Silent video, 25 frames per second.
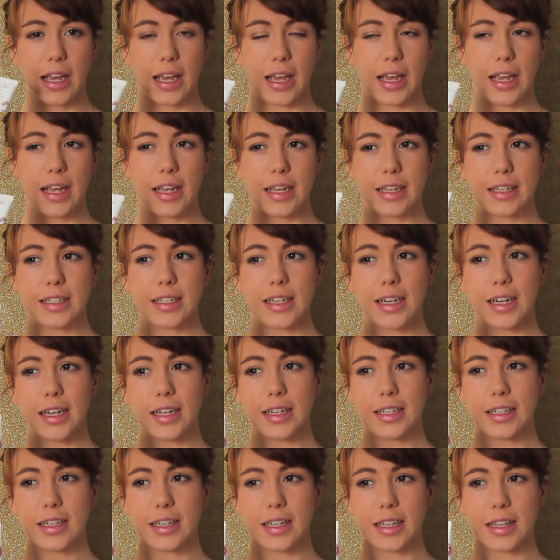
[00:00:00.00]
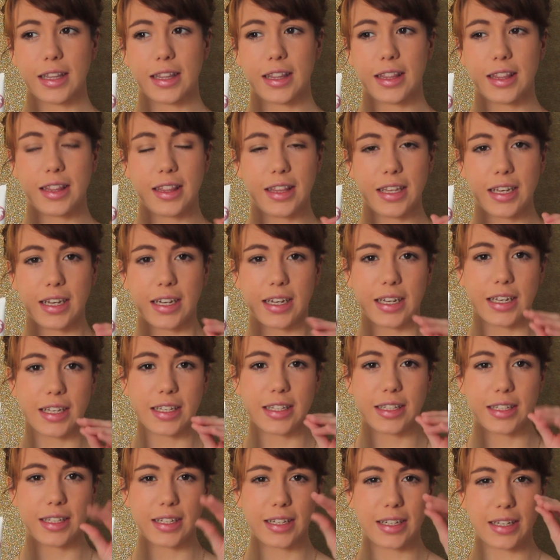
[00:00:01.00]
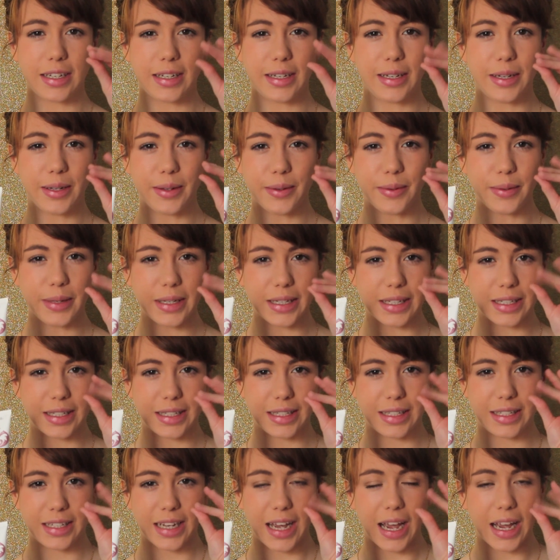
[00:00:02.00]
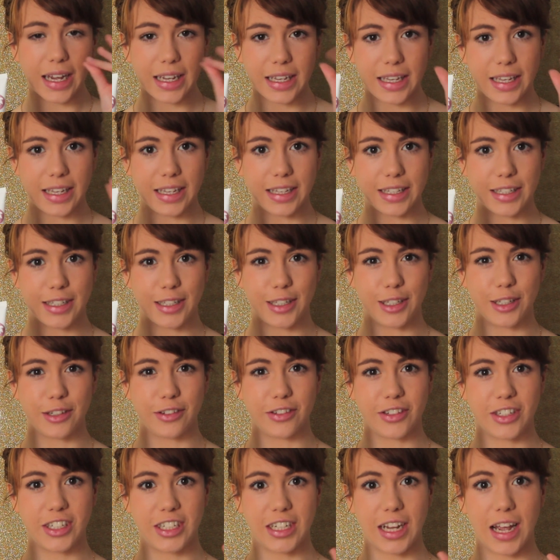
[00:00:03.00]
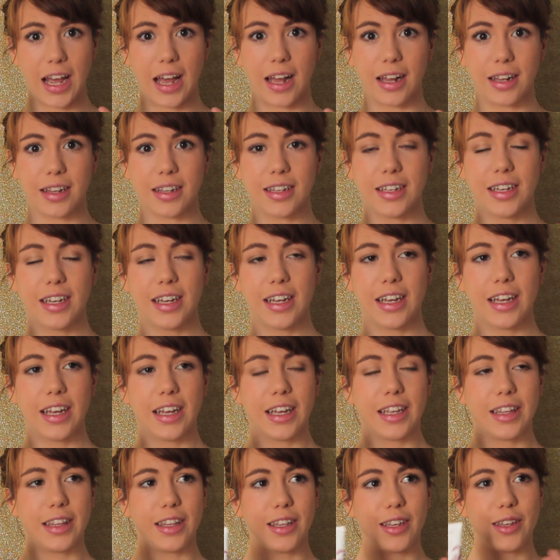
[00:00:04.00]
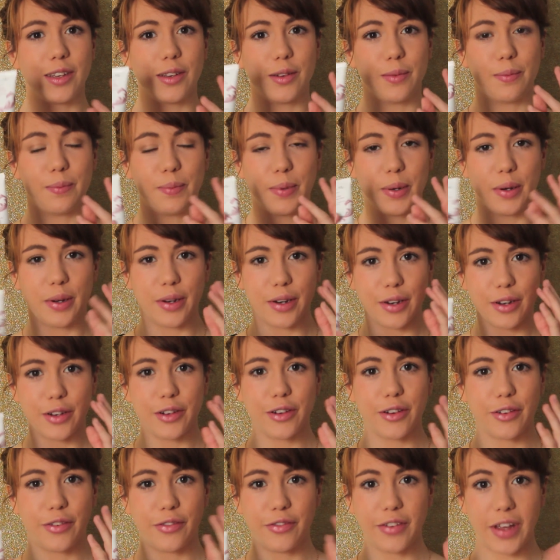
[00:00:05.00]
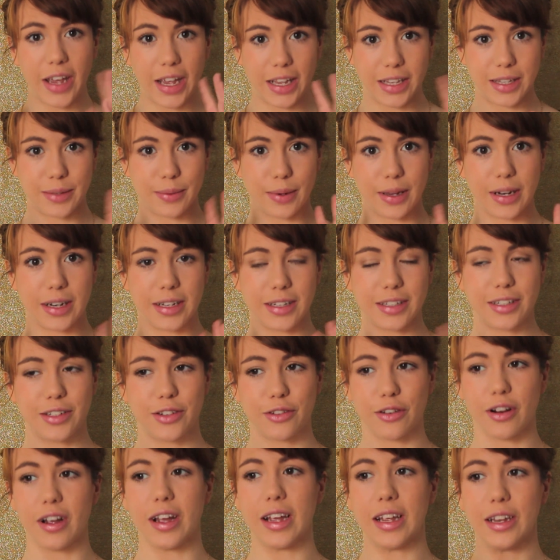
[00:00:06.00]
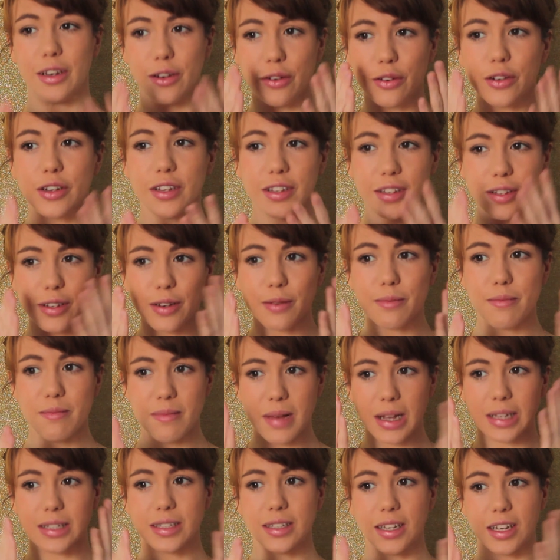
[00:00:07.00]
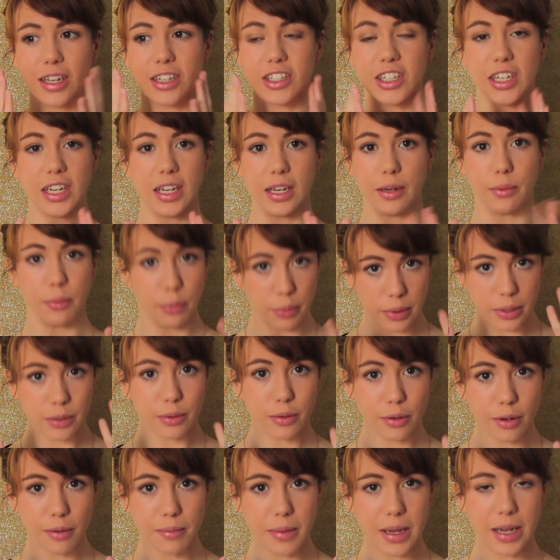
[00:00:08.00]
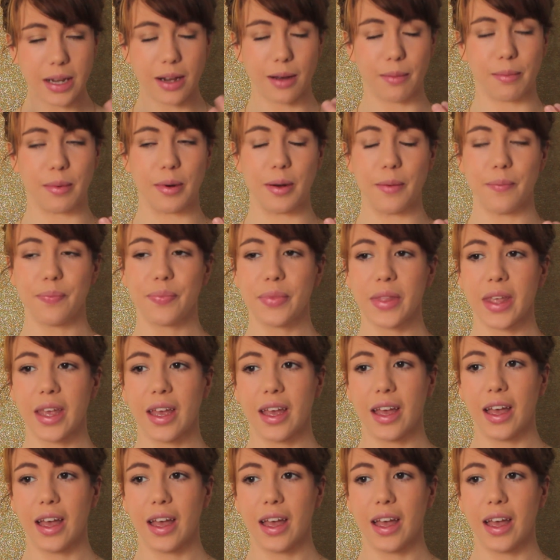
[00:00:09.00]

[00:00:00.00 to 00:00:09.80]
It is like the thickest, gooeyest, tackiest sort of gel that you put on your face while it's dry, and you just sort of massage in with all your makeup on,